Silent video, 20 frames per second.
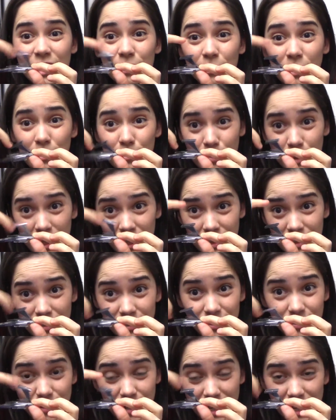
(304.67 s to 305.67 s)
in my butt
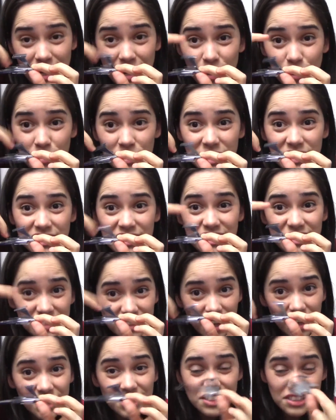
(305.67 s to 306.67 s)
right now because it's
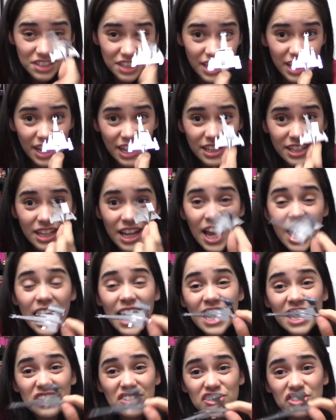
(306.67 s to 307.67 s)
not a stand,
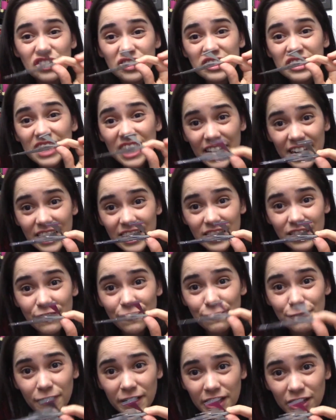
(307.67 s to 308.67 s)
it's just getting in the
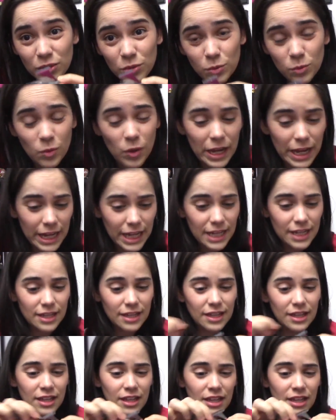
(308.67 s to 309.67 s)
freaking way.